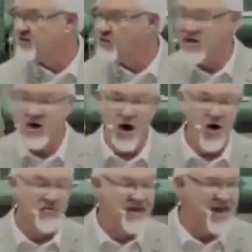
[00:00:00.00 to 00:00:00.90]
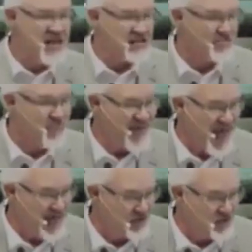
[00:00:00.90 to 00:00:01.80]
We call the eight
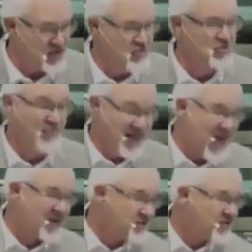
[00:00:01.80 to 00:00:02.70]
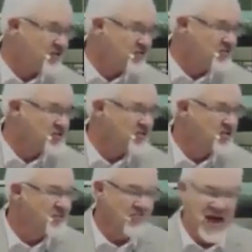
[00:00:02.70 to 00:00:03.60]
beatitudes, beatitudes,
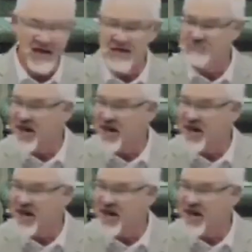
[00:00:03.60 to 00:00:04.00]
back in